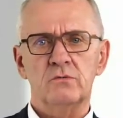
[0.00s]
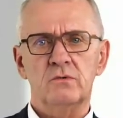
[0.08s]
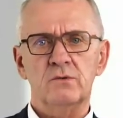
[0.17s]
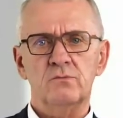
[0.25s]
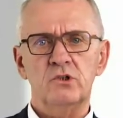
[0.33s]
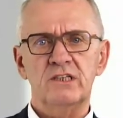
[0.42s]

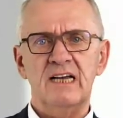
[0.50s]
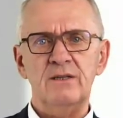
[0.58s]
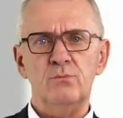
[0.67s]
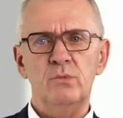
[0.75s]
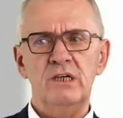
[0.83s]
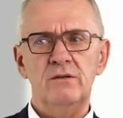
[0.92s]
what would
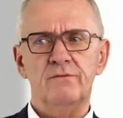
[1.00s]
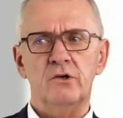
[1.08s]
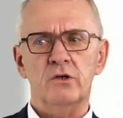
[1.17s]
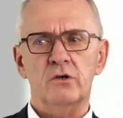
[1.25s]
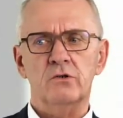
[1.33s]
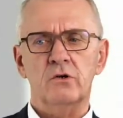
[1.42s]
that mean
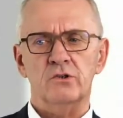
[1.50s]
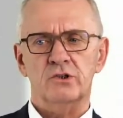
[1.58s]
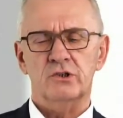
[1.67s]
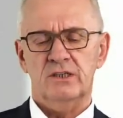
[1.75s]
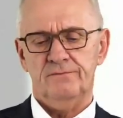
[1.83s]
for your cost?